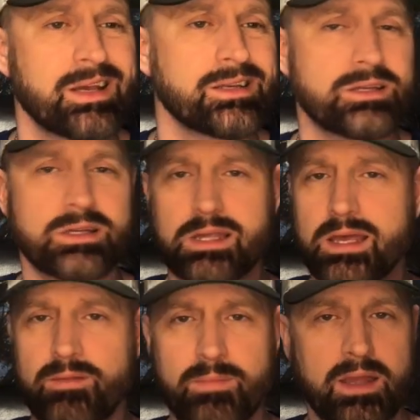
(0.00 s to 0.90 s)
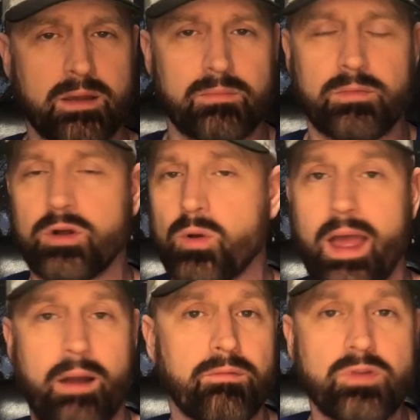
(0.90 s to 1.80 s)
Just kind of make them look
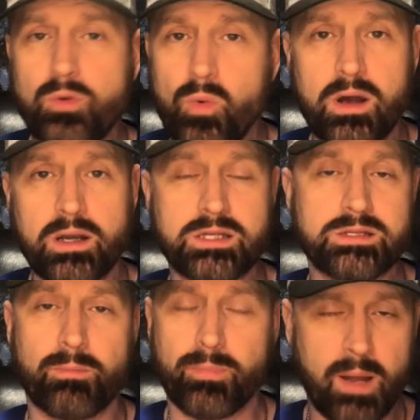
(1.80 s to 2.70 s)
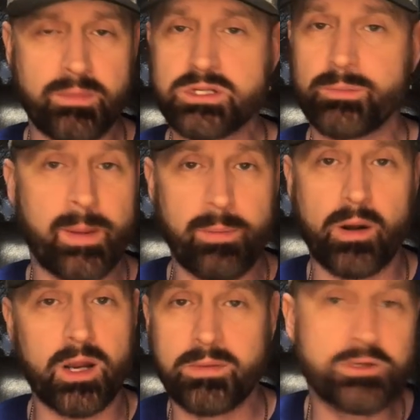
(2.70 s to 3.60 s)
however you want, because promise you, people aren't
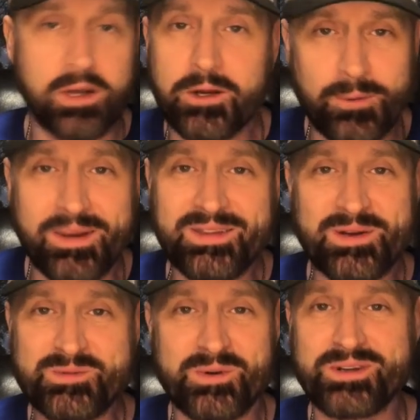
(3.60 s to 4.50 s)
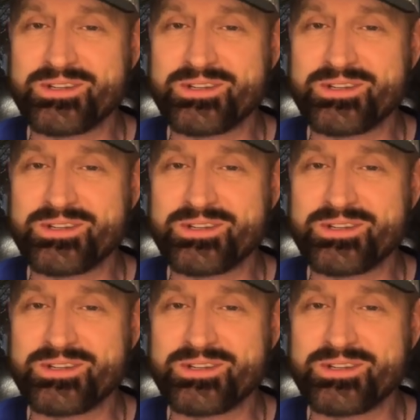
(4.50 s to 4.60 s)
going to be trying to read those words.